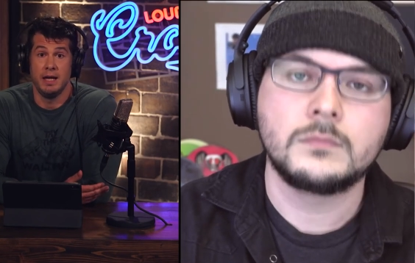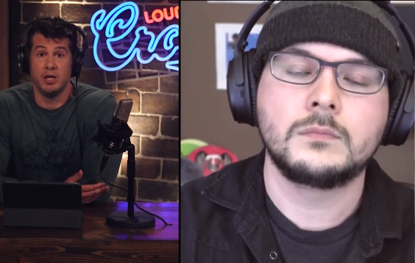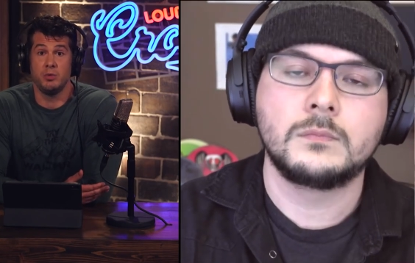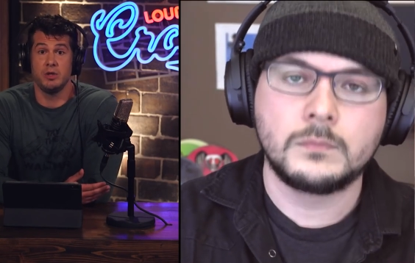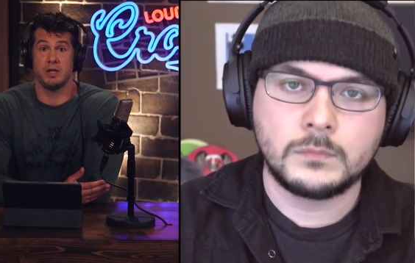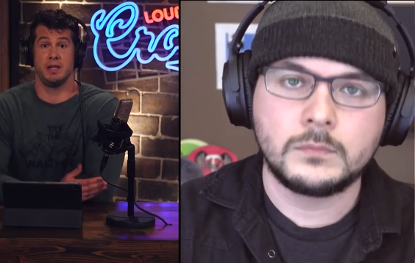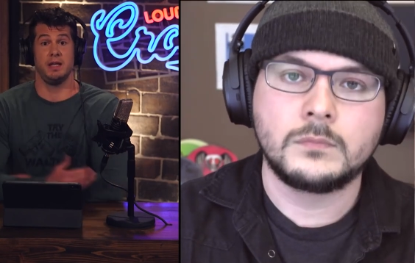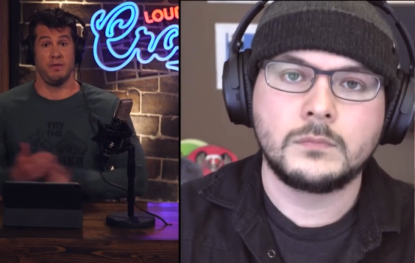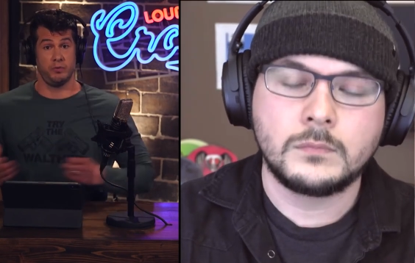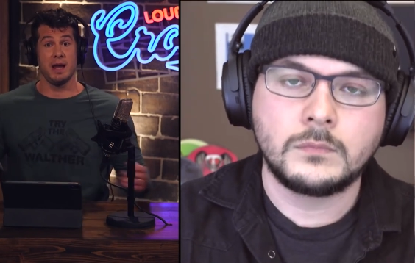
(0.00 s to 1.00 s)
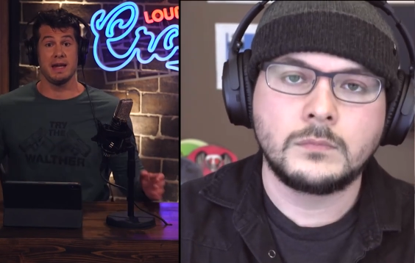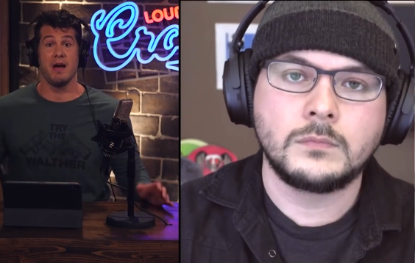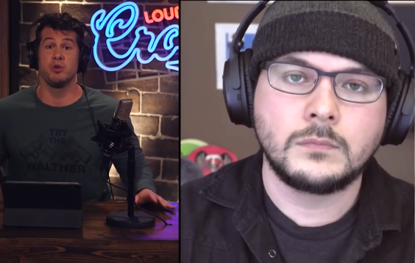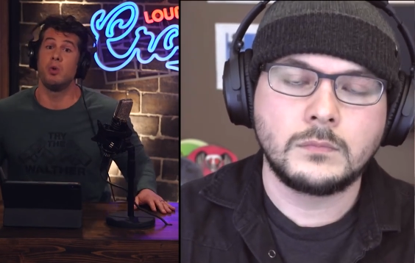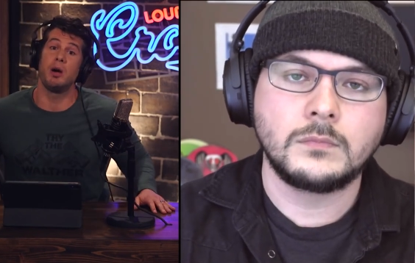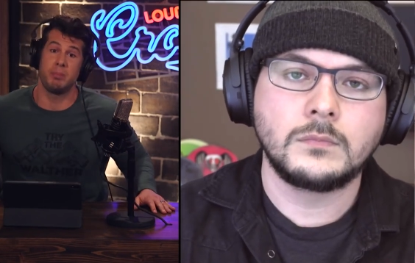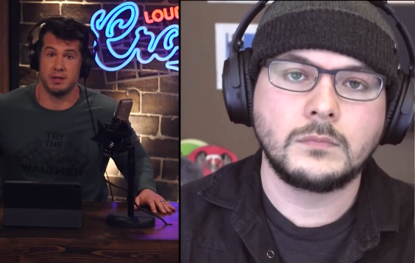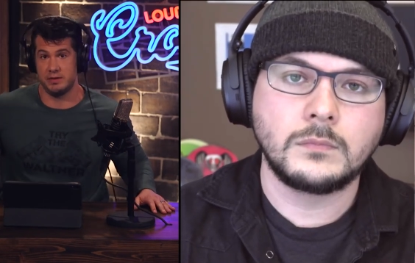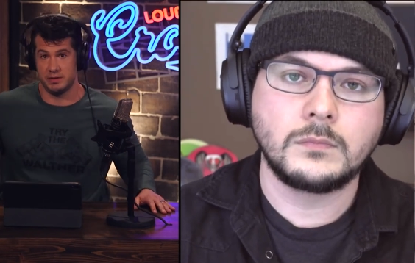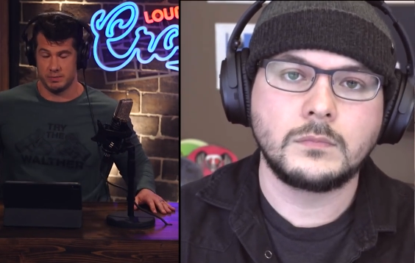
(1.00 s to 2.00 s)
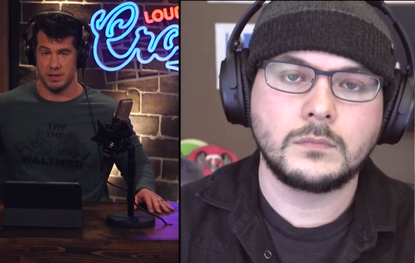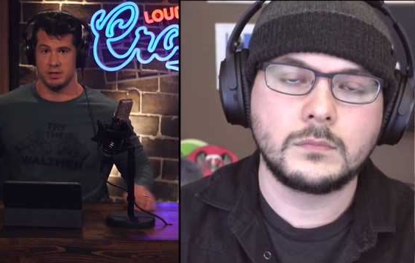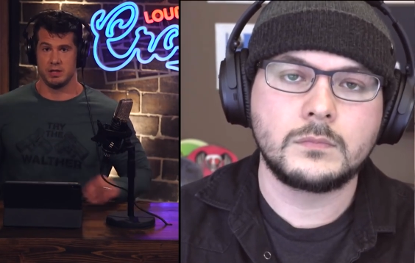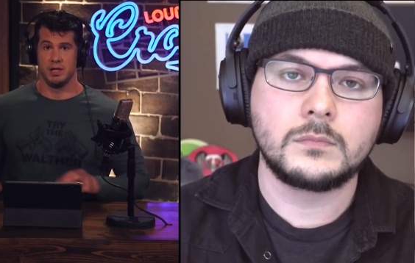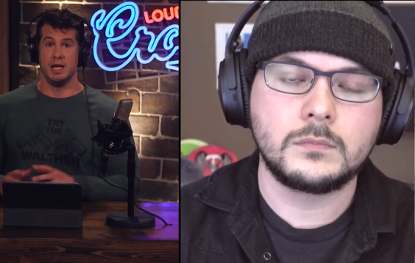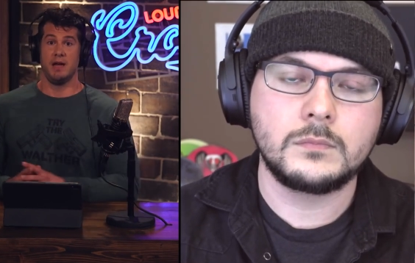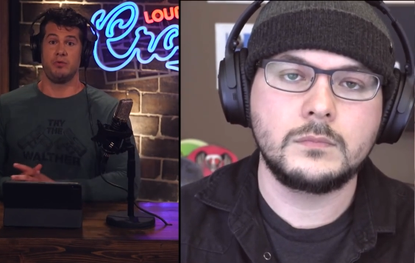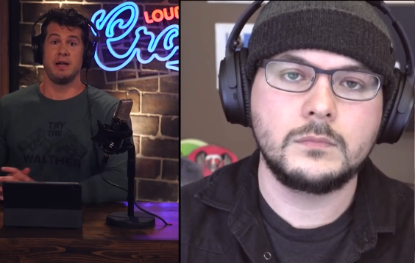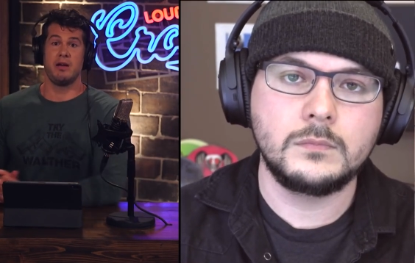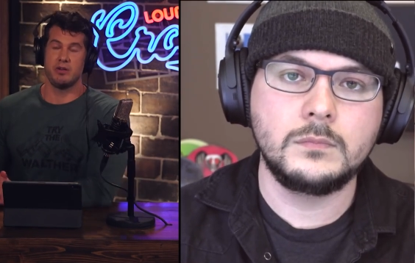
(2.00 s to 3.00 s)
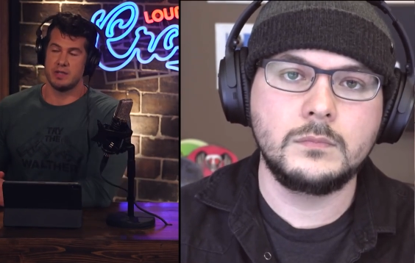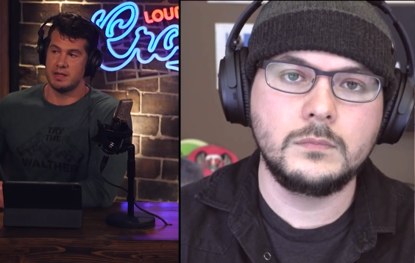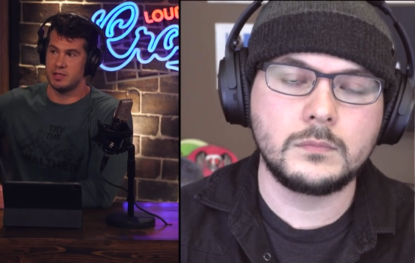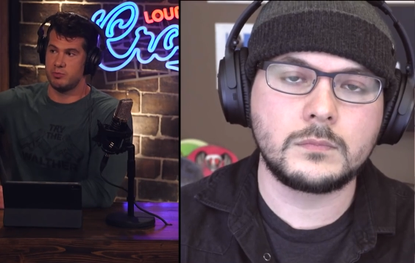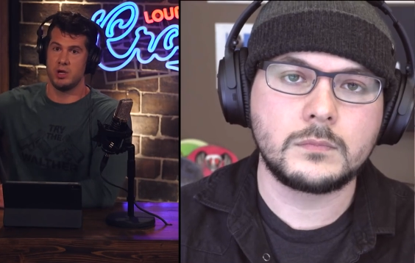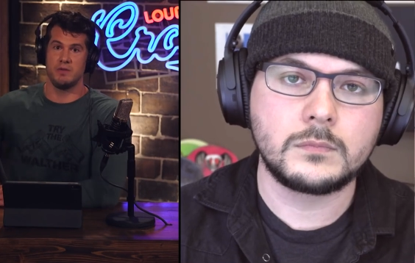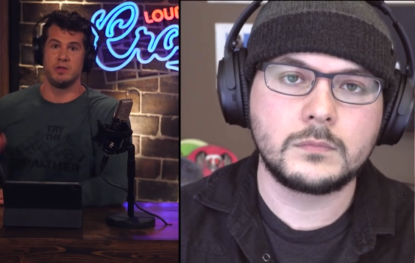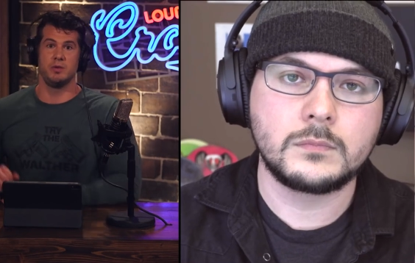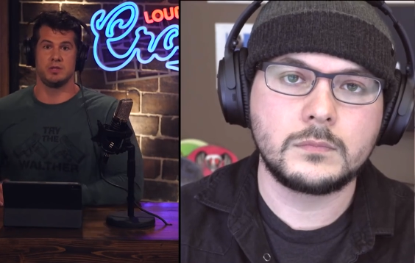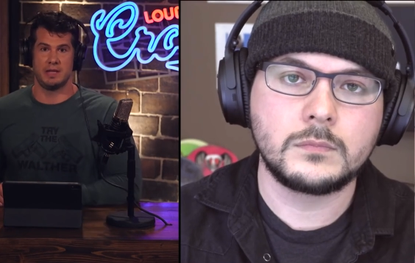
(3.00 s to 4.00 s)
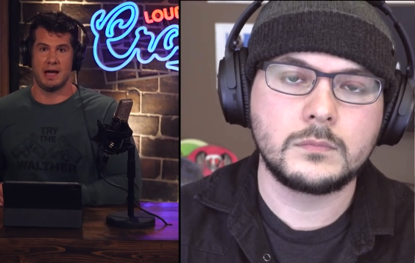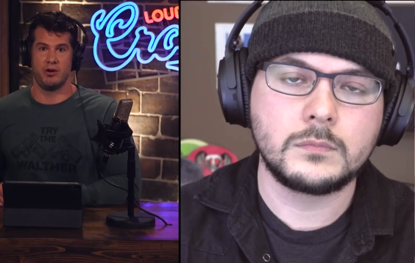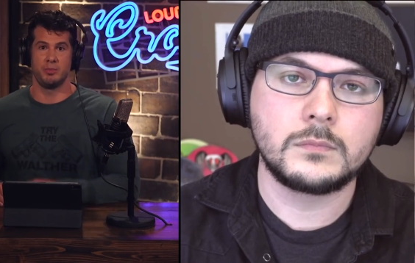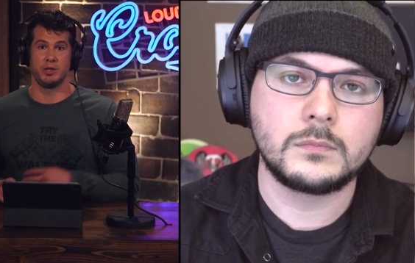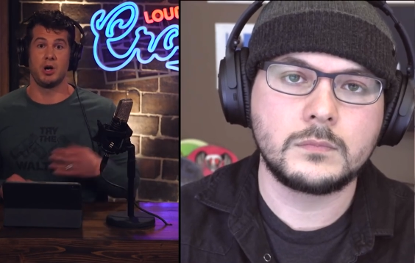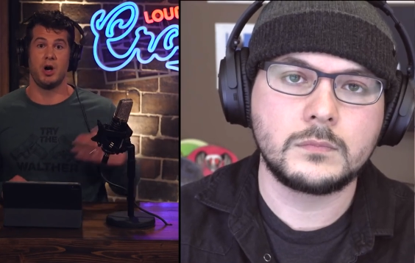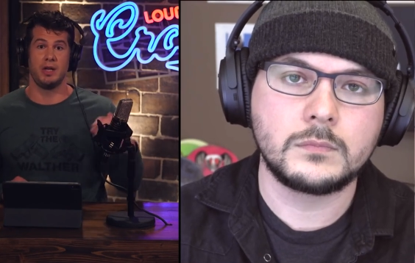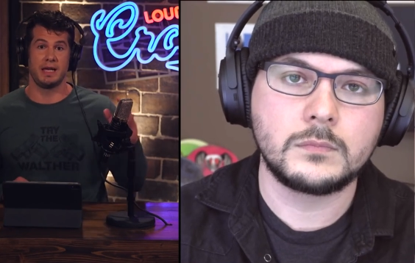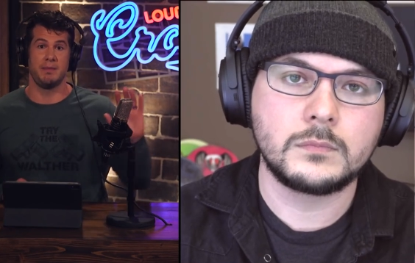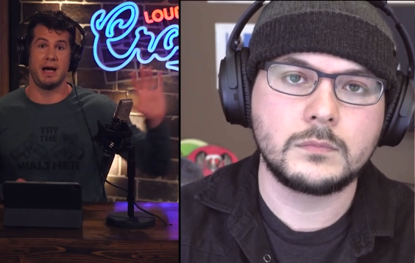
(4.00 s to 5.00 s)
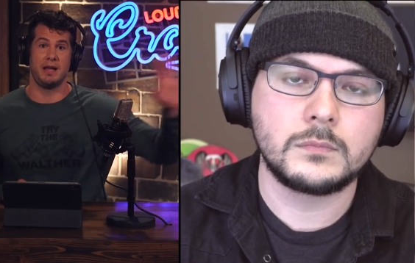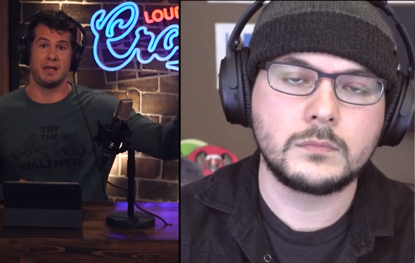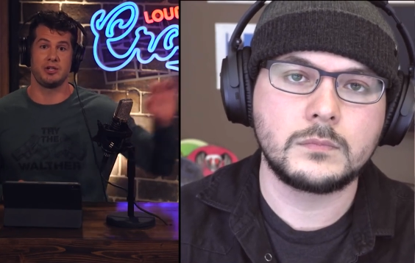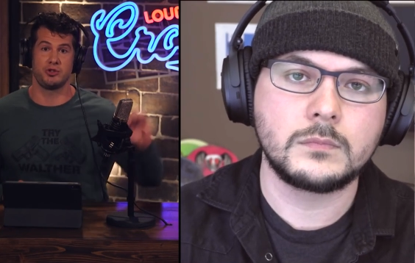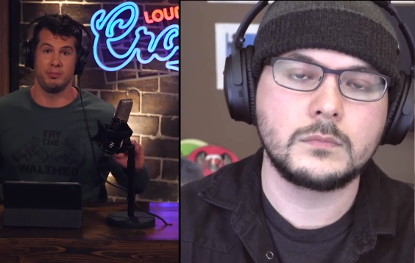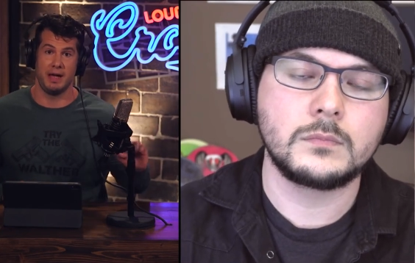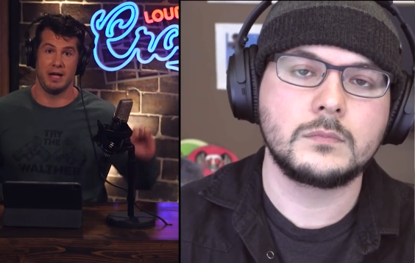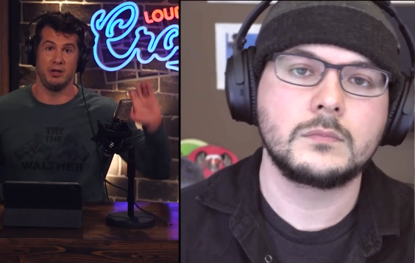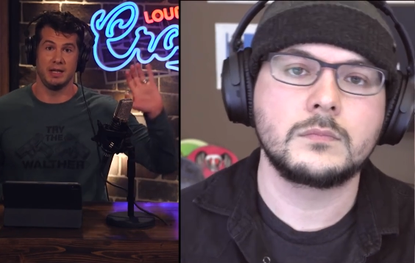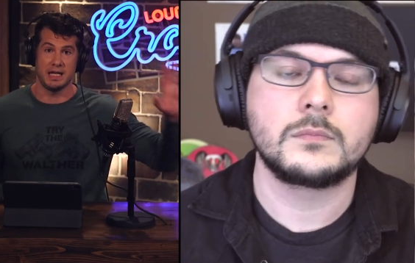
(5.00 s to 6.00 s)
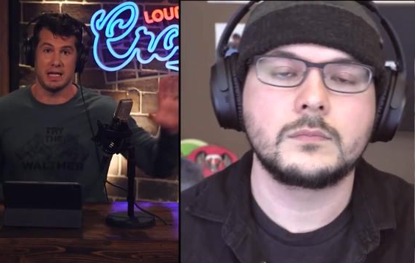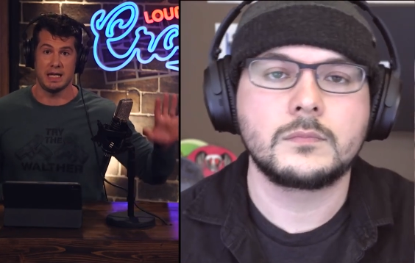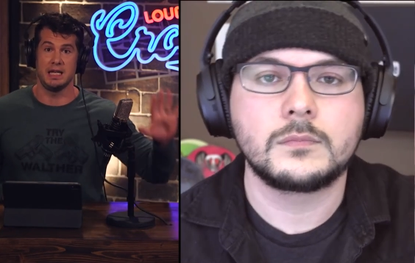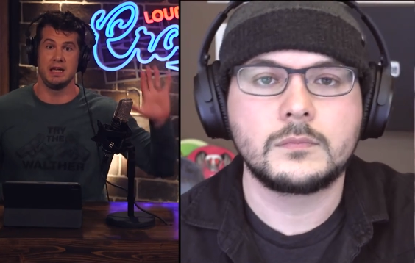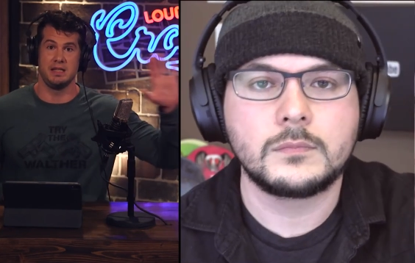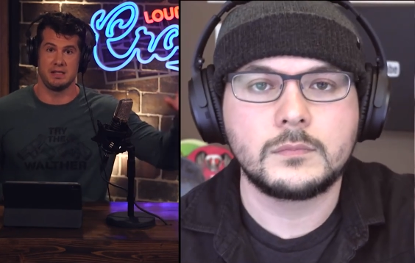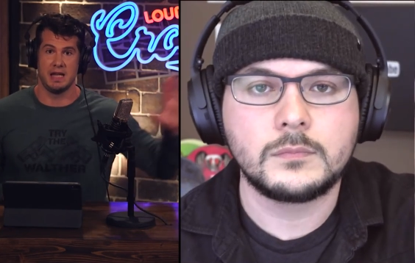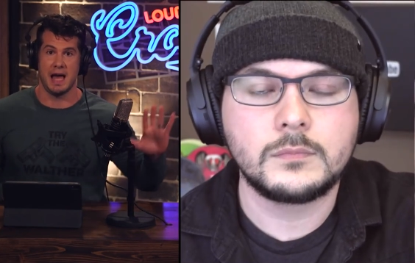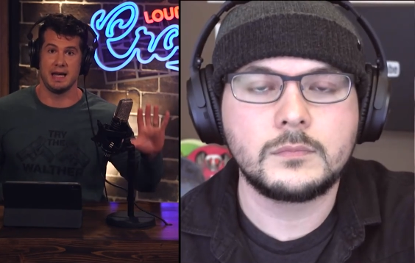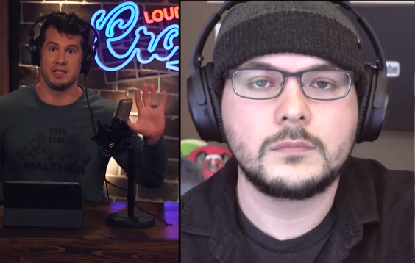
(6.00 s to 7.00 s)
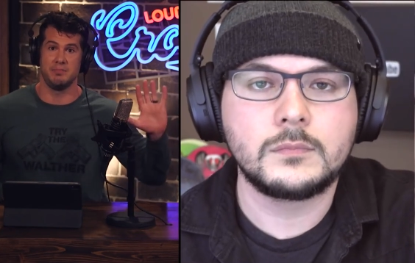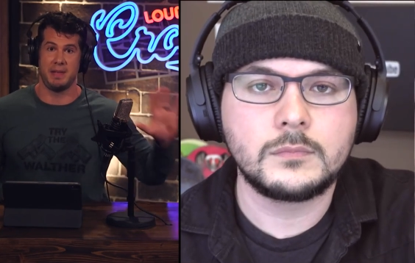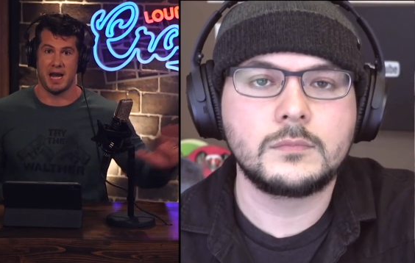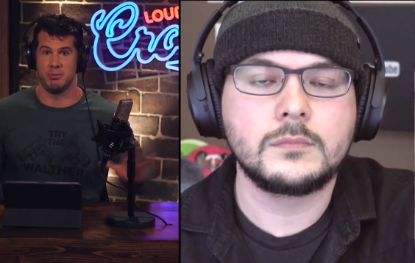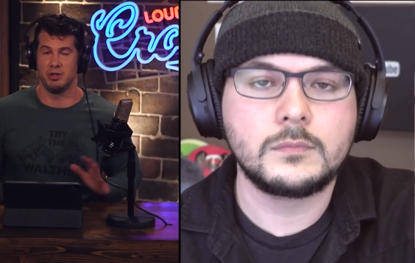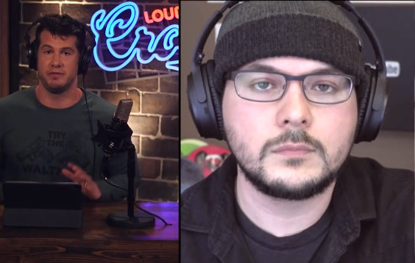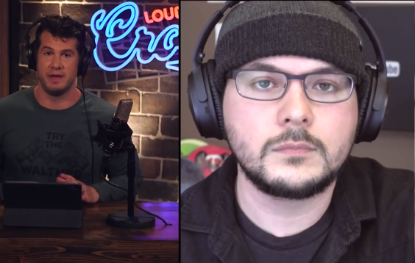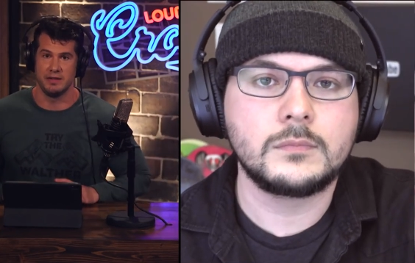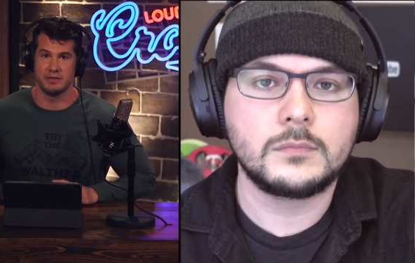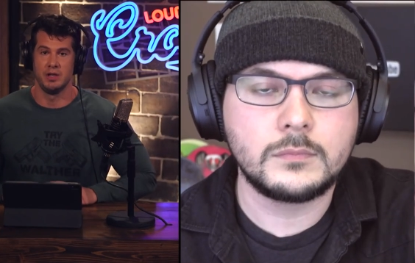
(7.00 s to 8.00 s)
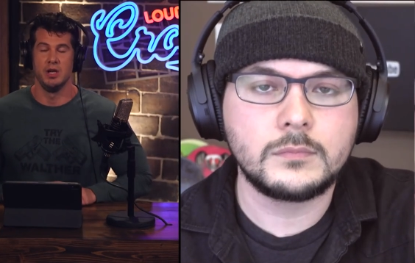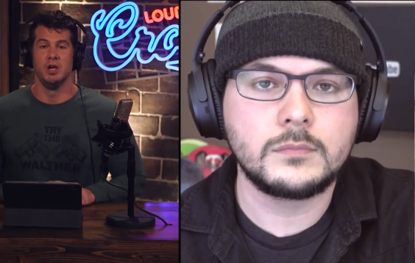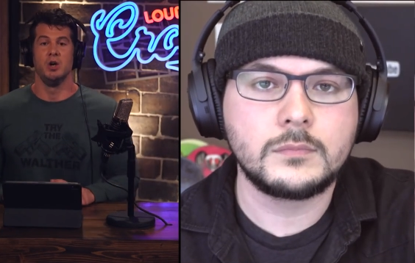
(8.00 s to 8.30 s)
Speaker 1: In other words, and if right now you are policing speech, if right now you're saying this point of view is allowed, but calling a biological male he is not, it's a bannable offense.